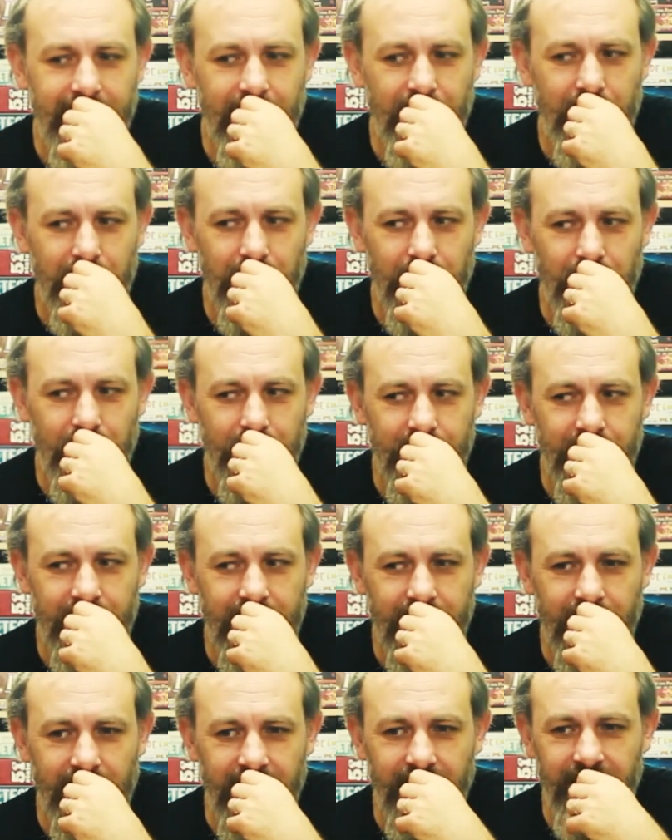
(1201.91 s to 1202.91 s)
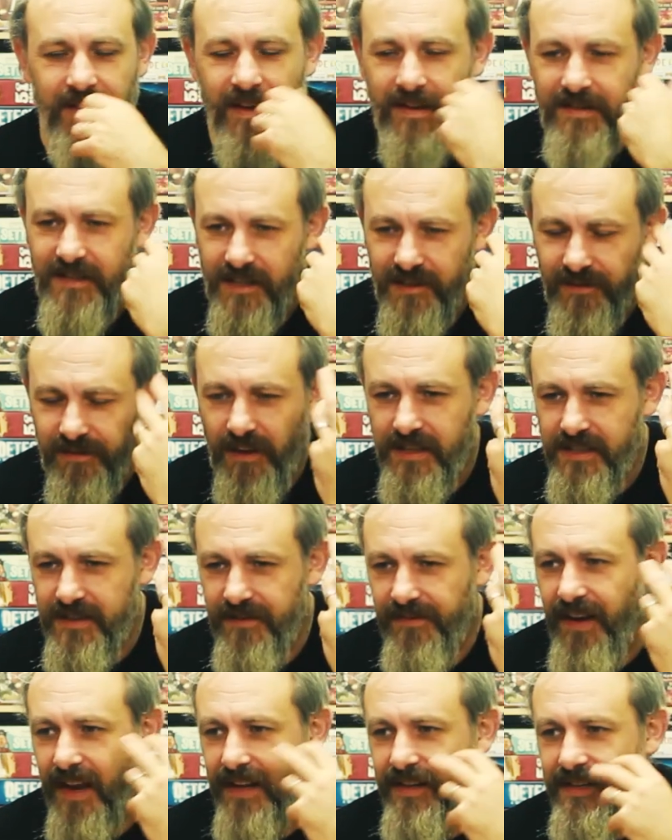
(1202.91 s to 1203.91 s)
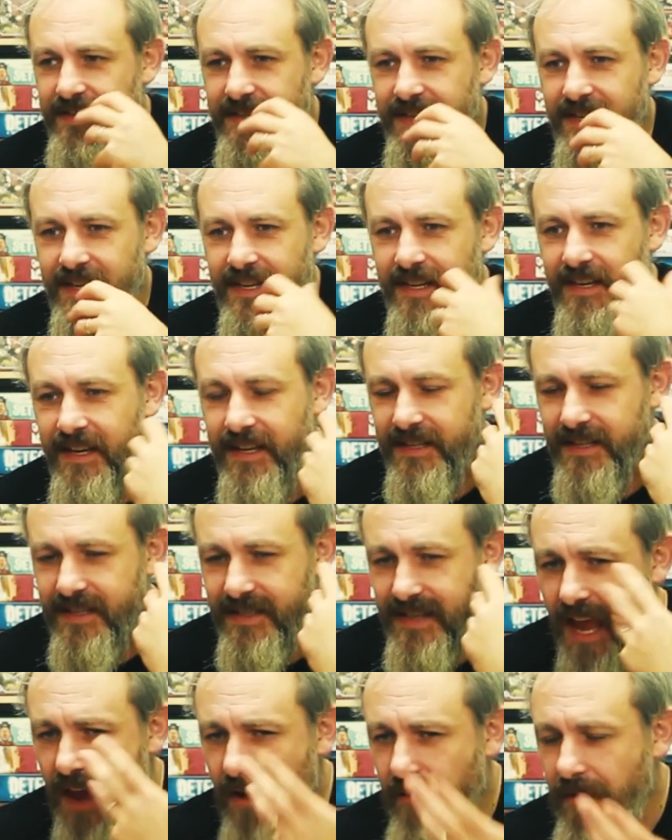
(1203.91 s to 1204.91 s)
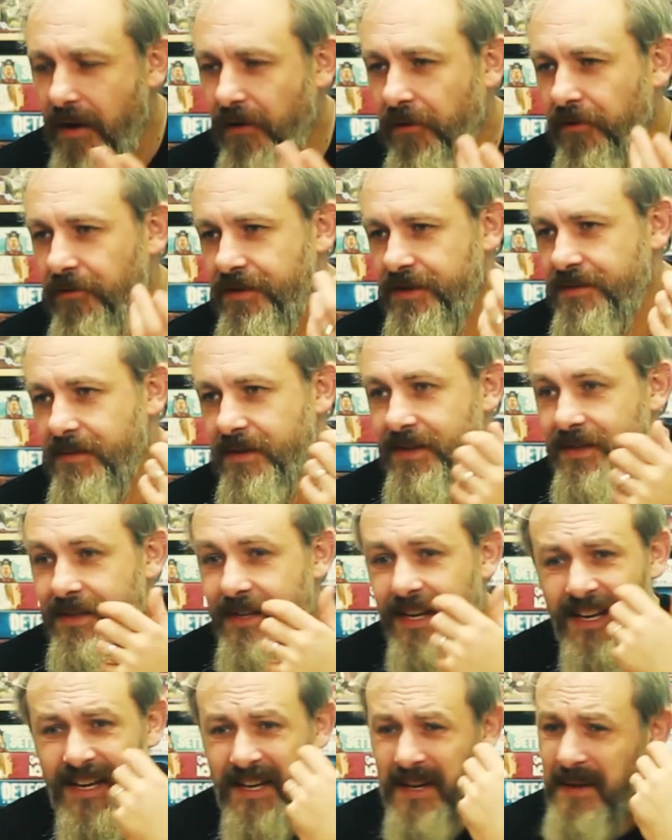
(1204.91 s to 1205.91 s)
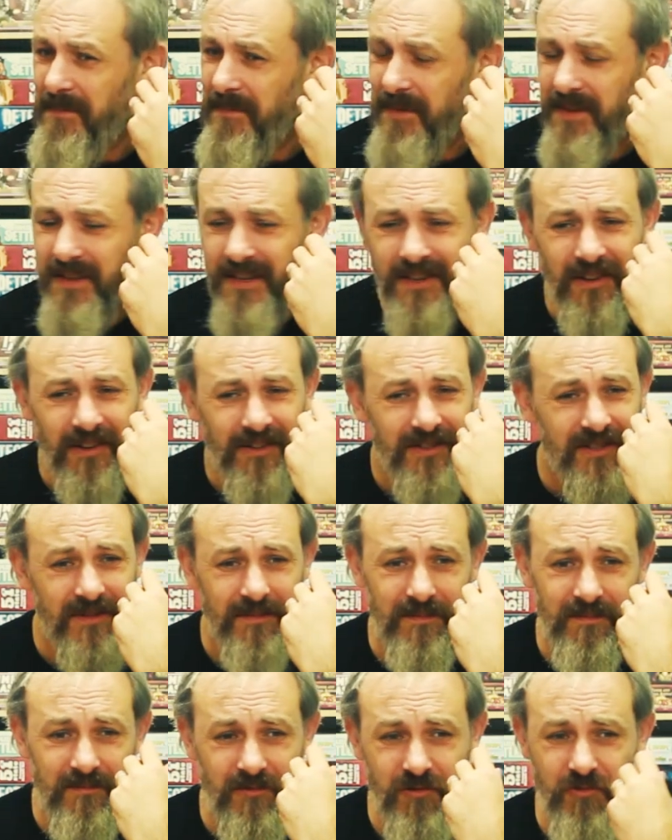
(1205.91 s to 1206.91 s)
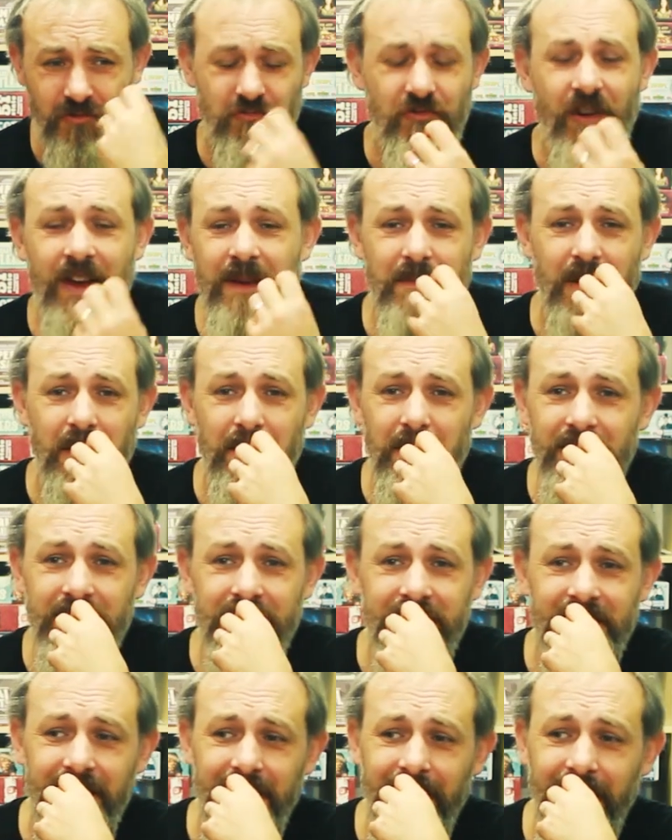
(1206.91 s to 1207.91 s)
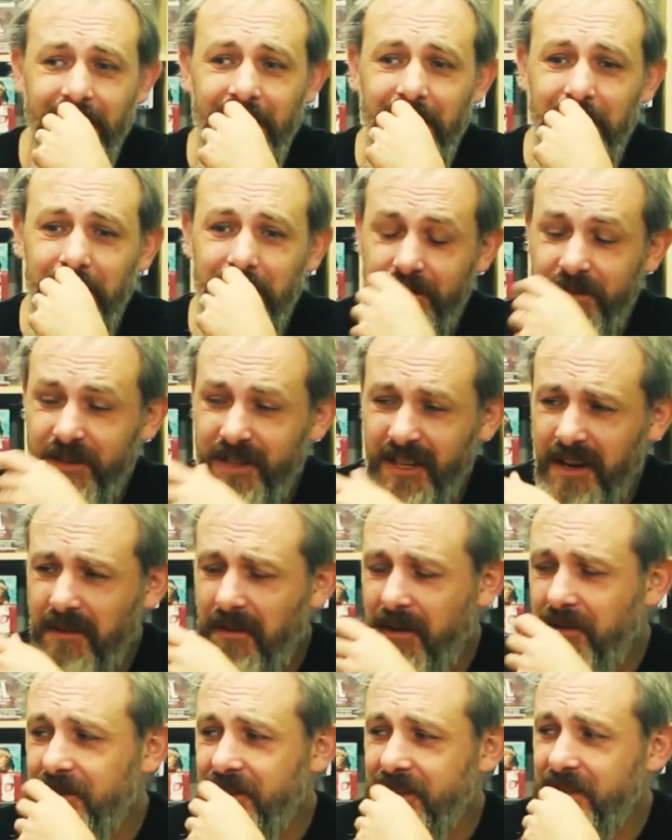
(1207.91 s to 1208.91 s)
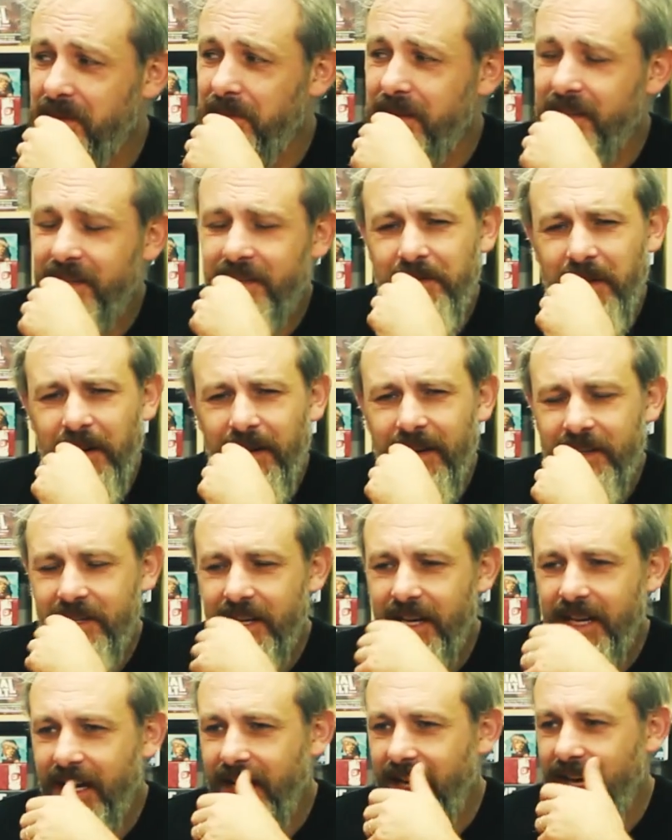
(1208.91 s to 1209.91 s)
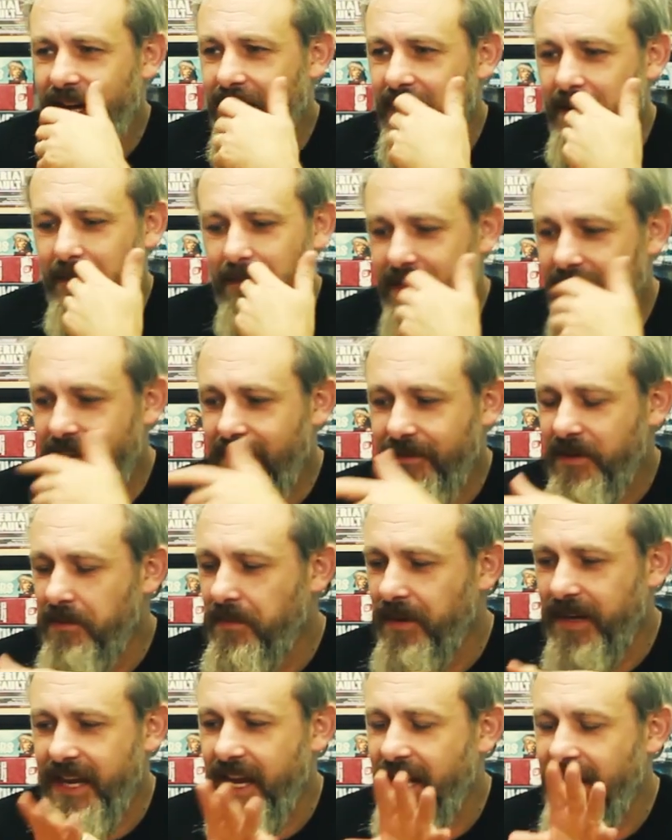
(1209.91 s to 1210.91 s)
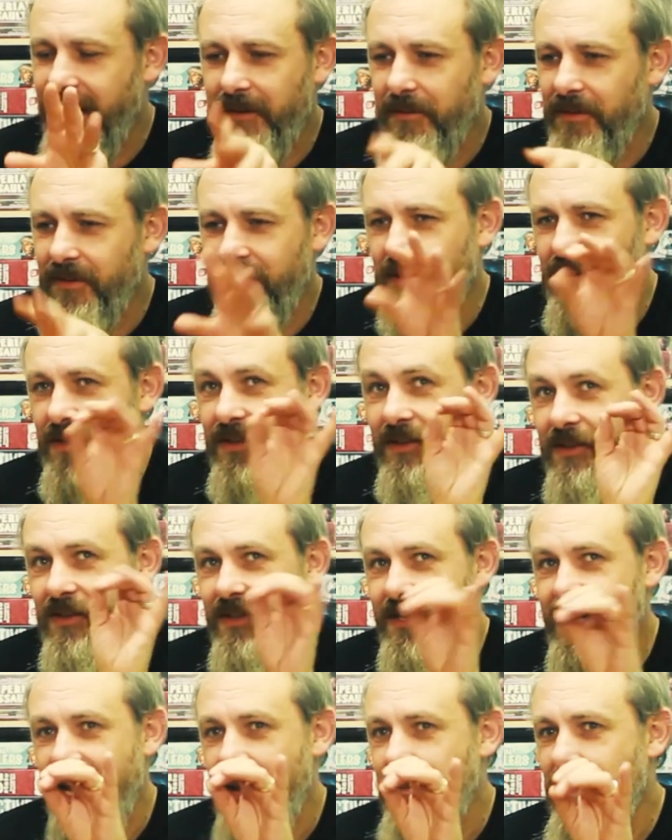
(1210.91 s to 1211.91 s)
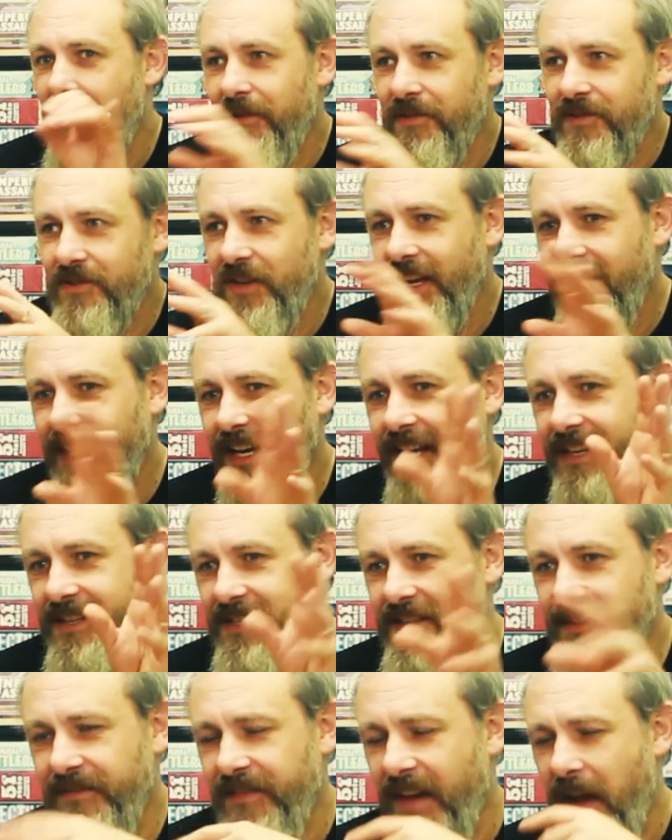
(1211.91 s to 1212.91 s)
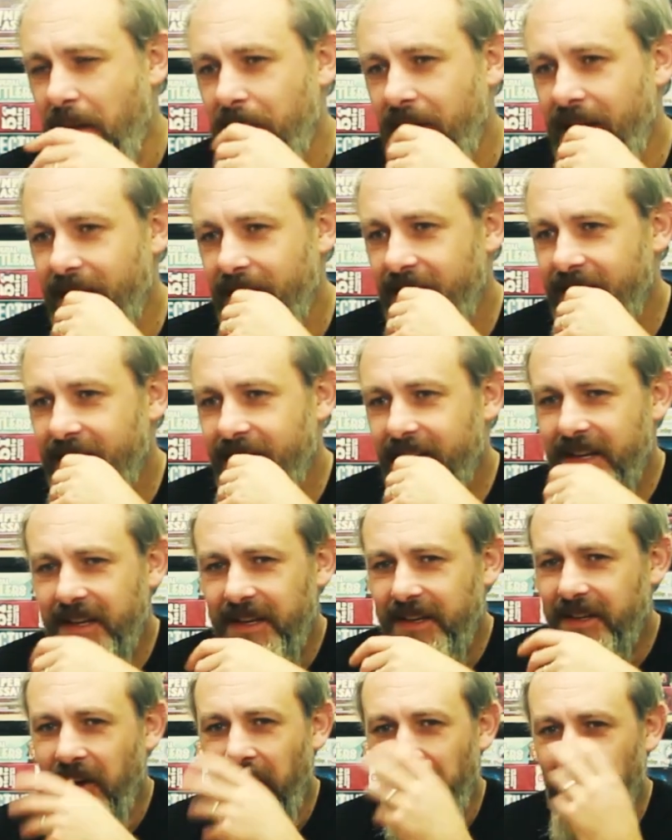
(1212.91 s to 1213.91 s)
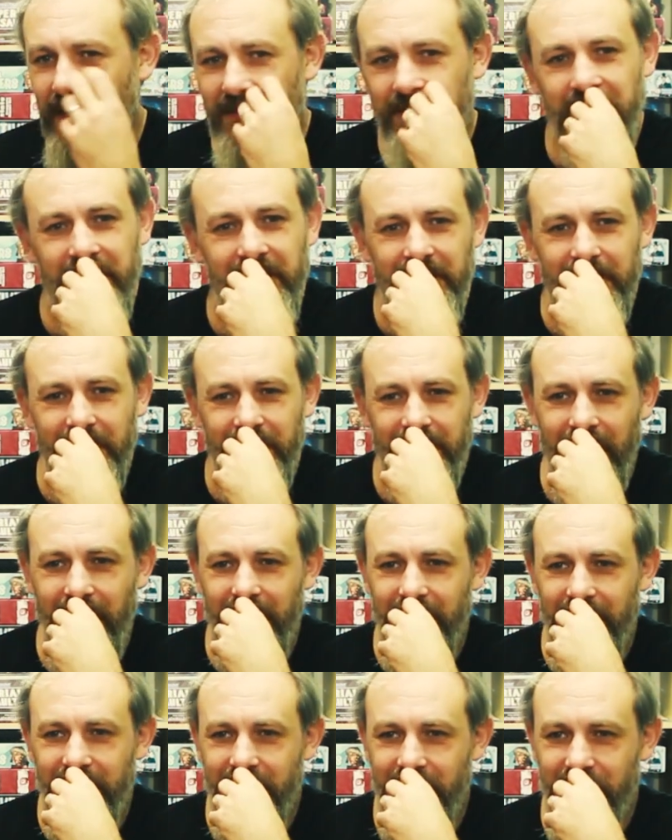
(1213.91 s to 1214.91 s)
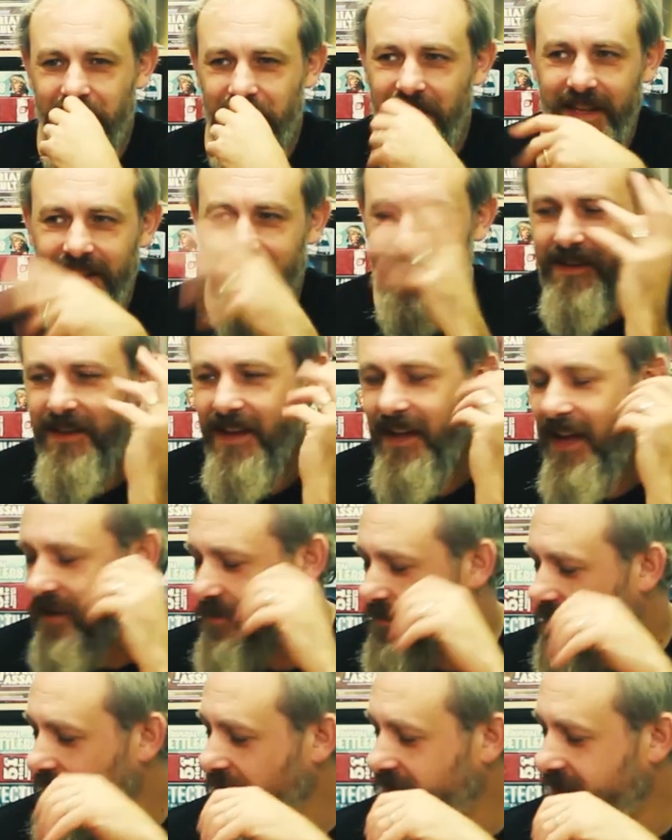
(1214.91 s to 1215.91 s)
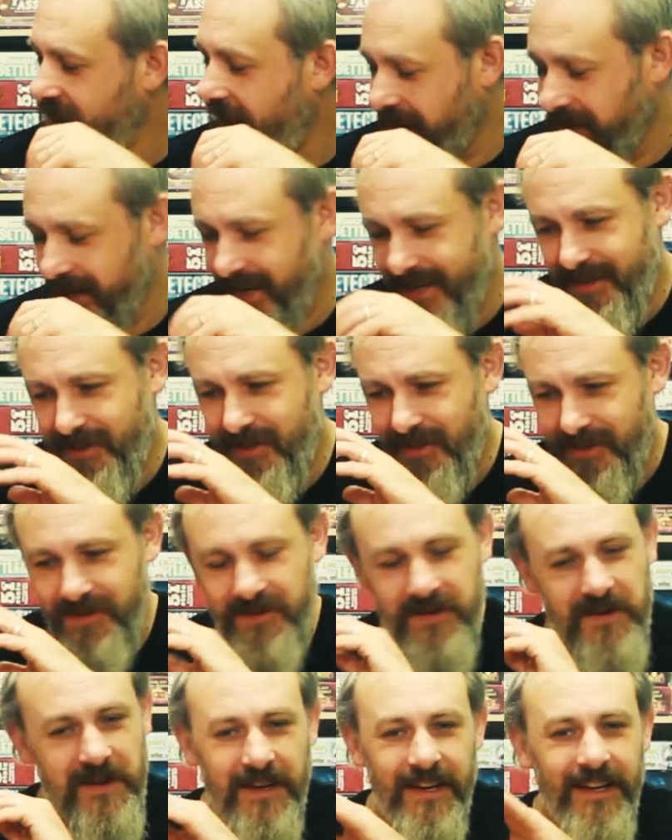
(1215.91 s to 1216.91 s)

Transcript: who's kind of has his flights of fantasy set around Christmas. got some great moments. Um, De Niro turns up for this as well, actually. Uh, but even the beginning, we've got the sleigh bells tinkling as the family are kind of thrown into the street and the husband is taken. It's just